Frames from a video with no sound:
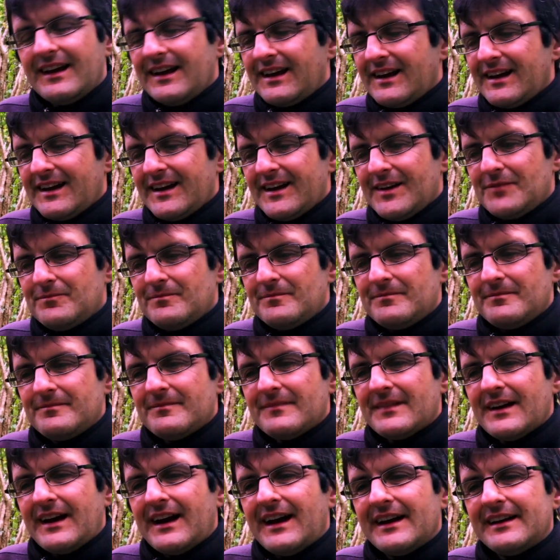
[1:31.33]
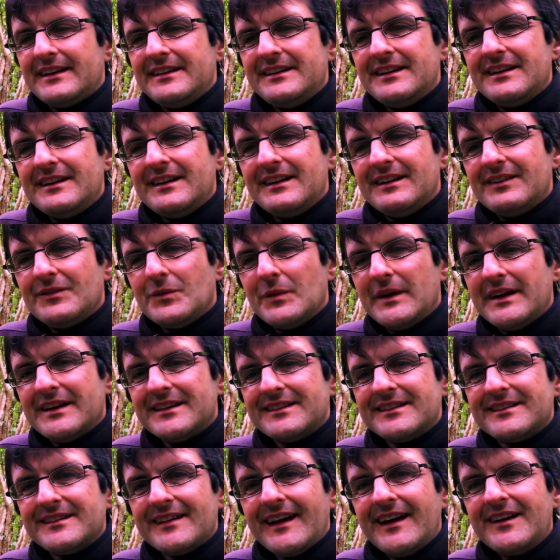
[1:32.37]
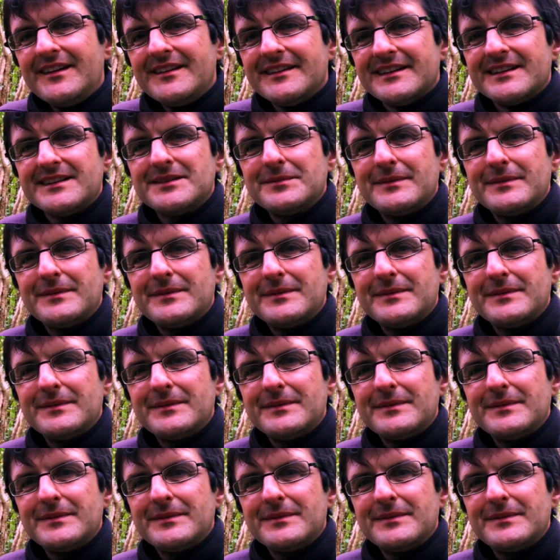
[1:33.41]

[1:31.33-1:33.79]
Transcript: And we can tell this